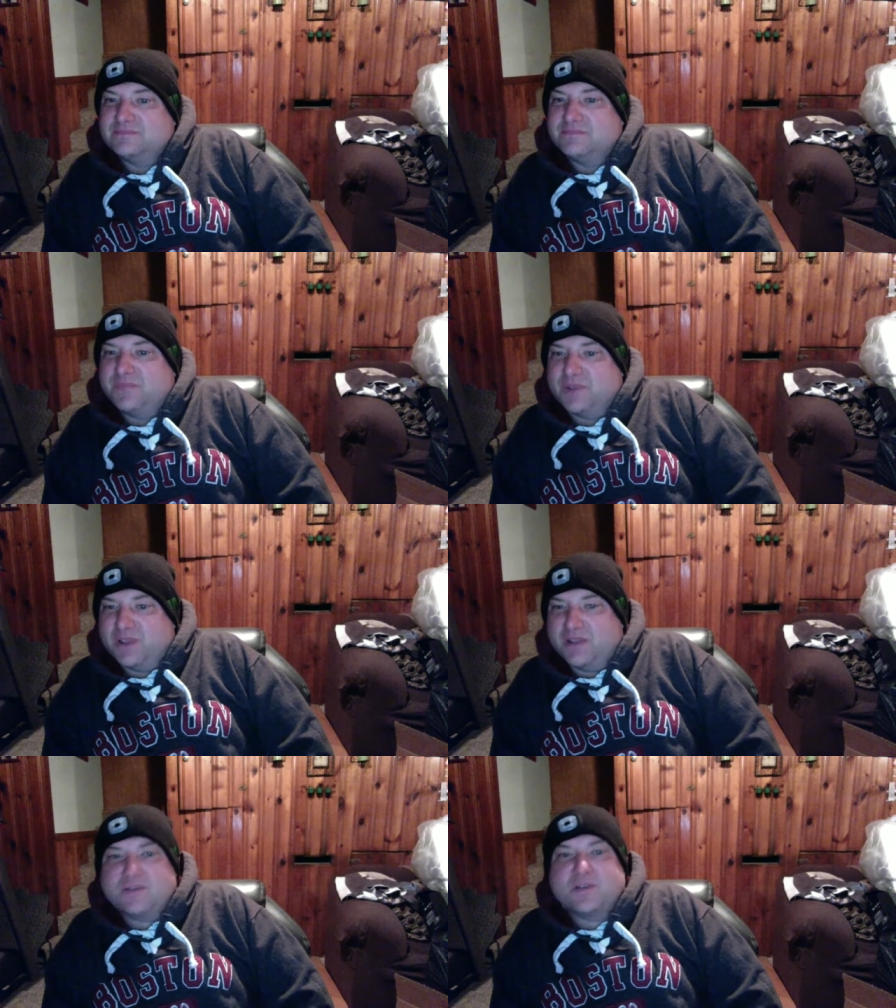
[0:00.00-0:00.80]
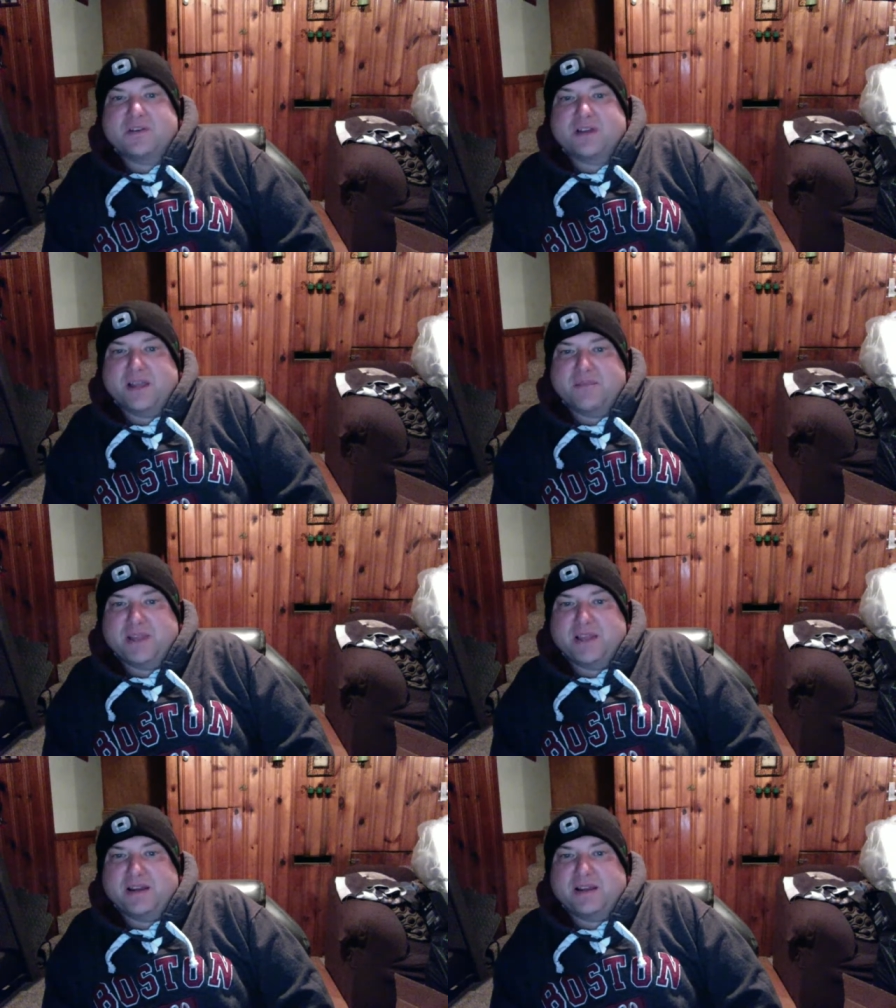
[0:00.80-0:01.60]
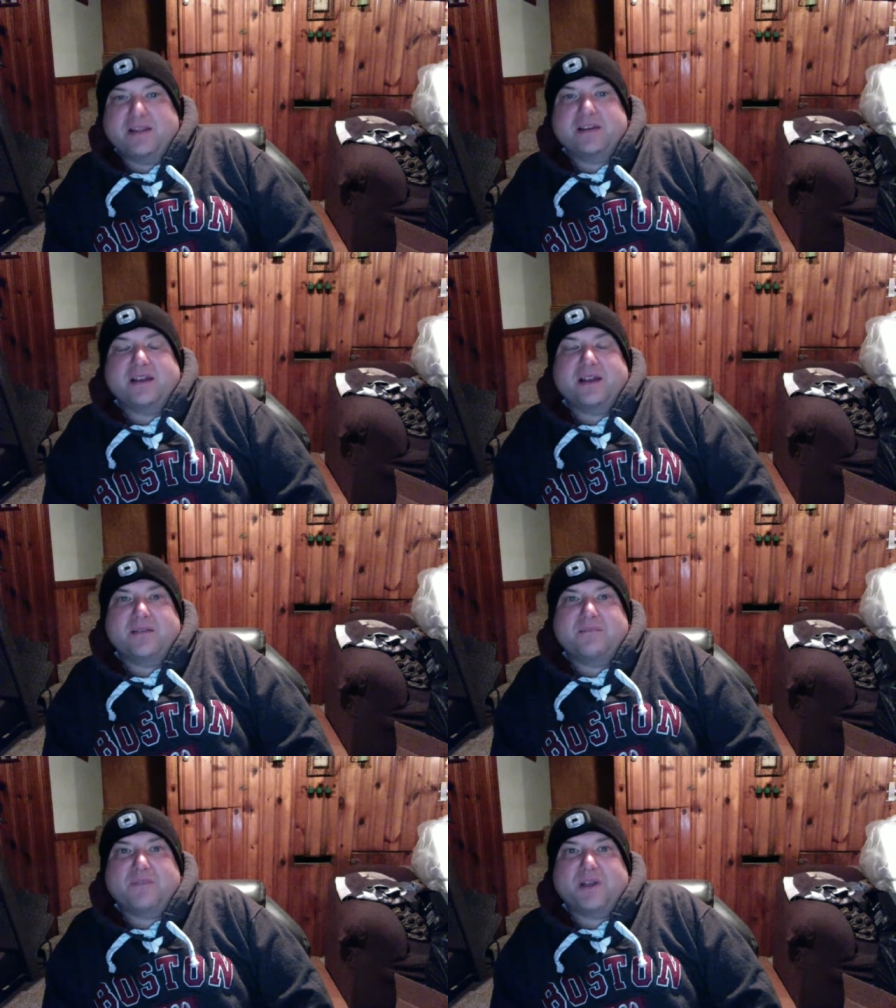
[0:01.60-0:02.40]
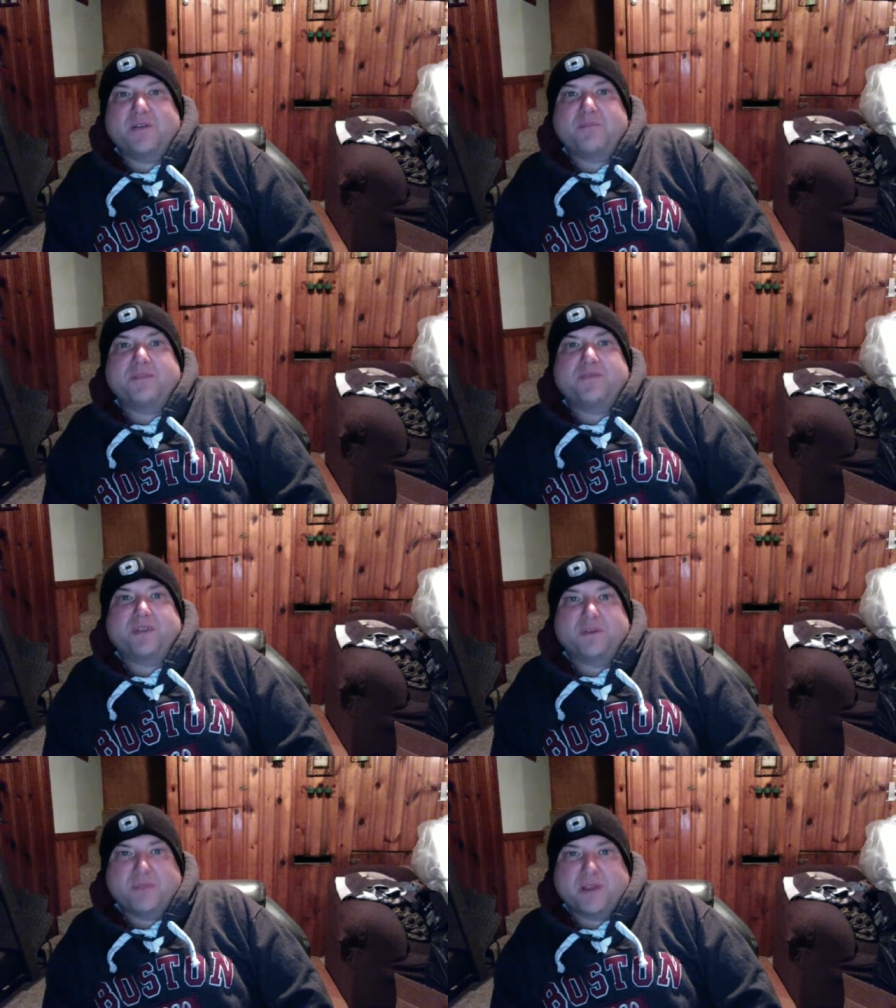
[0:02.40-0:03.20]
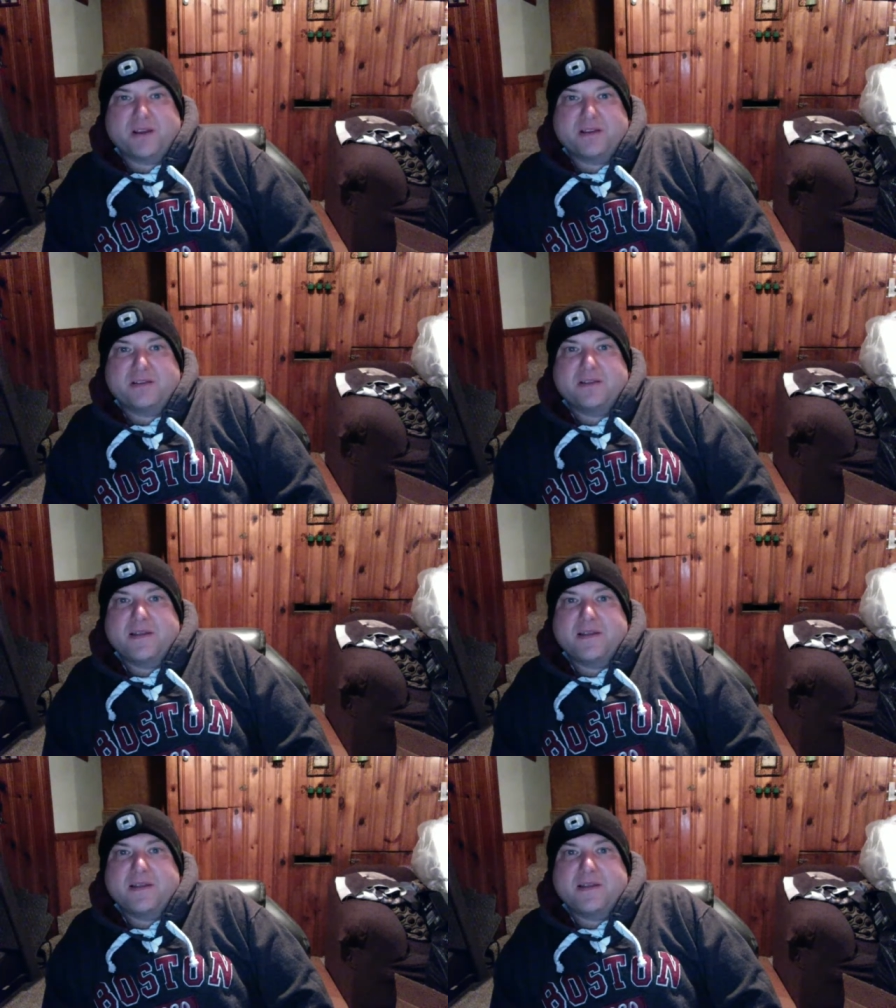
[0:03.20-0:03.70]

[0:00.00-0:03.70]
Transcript: Bill, have a good night, man, and I hope you feel better.